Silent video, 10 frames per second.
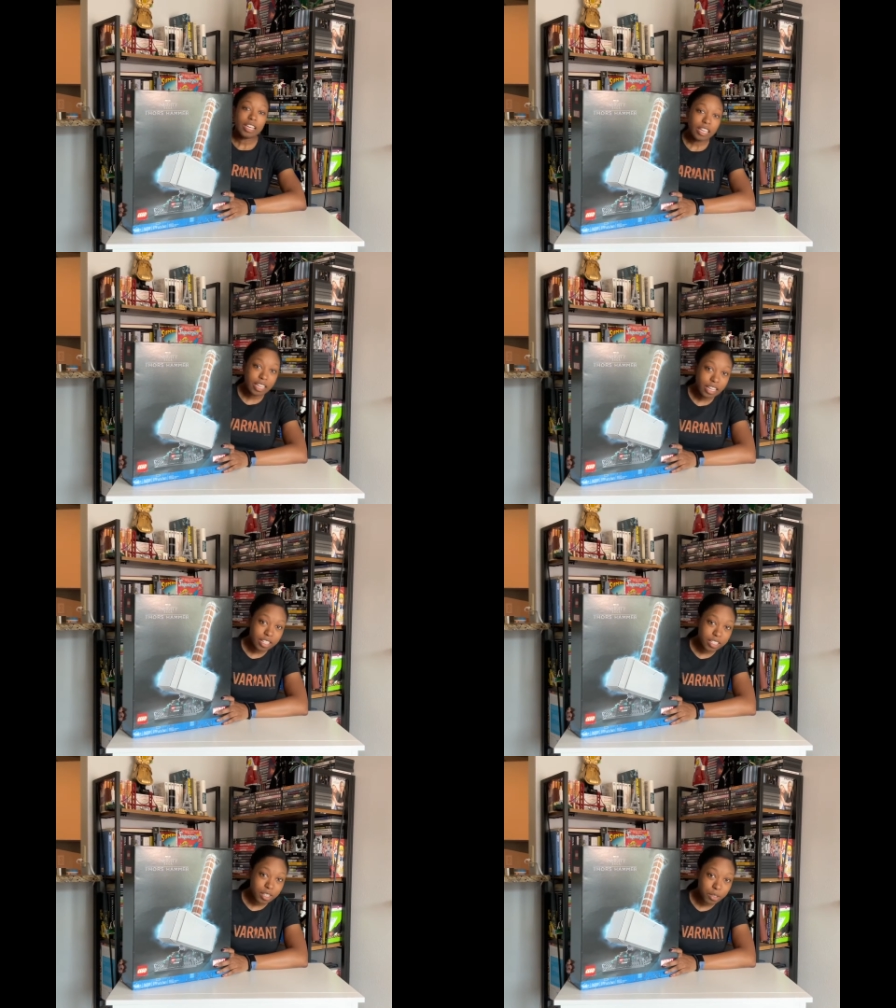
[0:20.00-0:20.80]
It
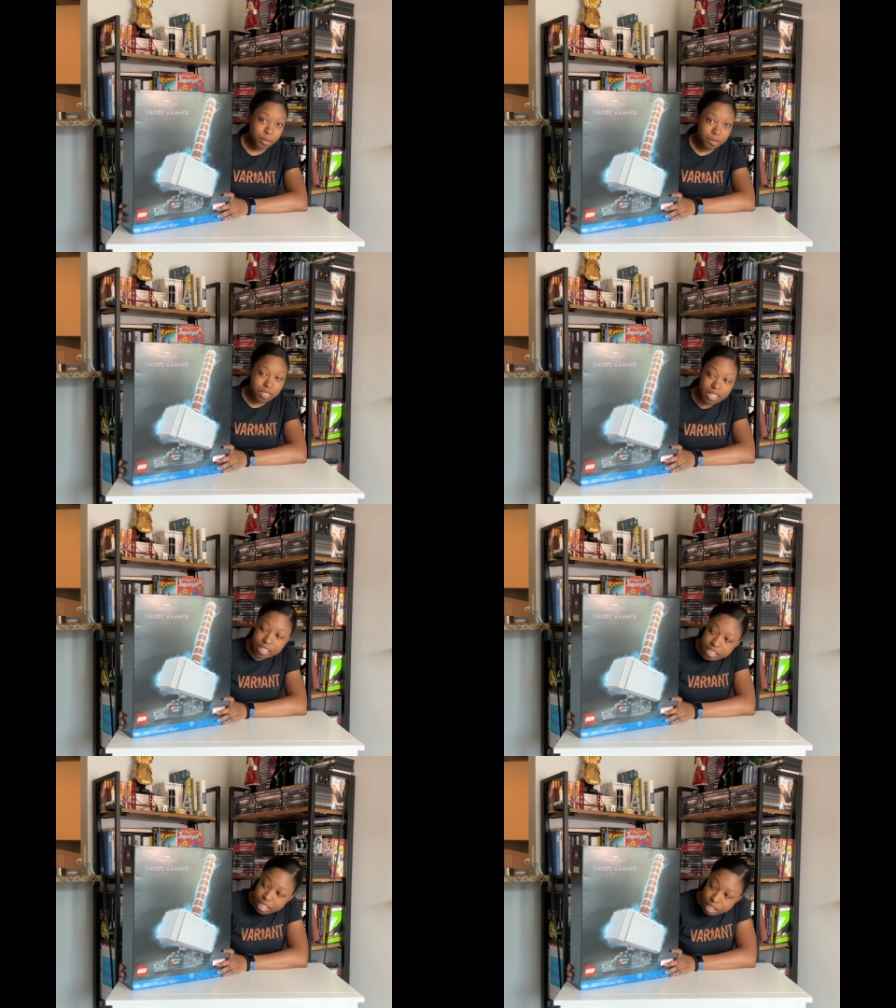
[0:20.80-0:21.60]
is huge. It is
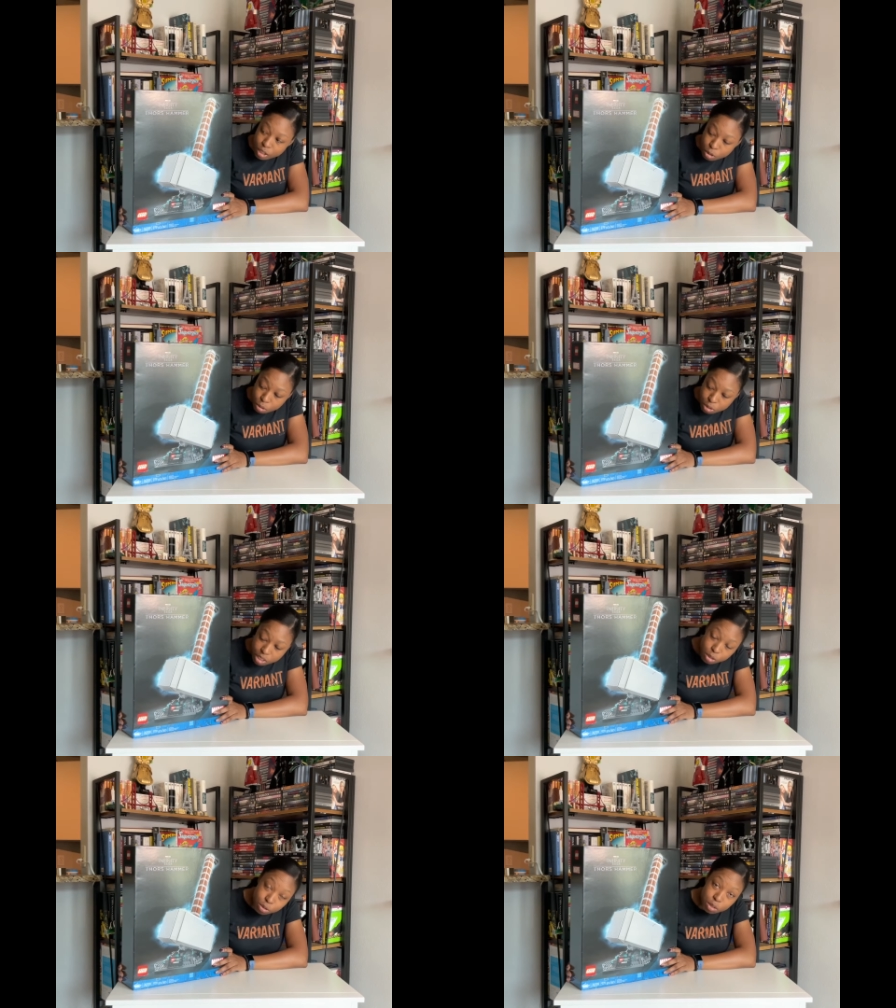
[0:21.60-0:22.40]
a
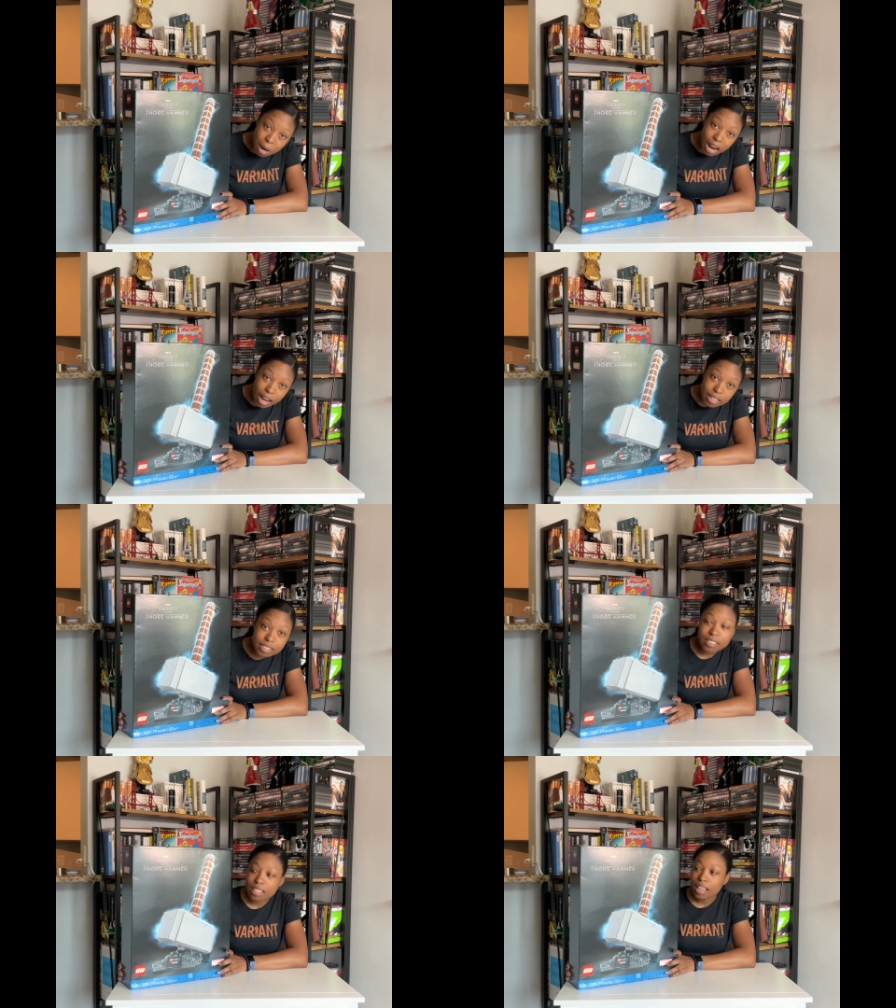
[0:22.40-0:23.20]
huge box.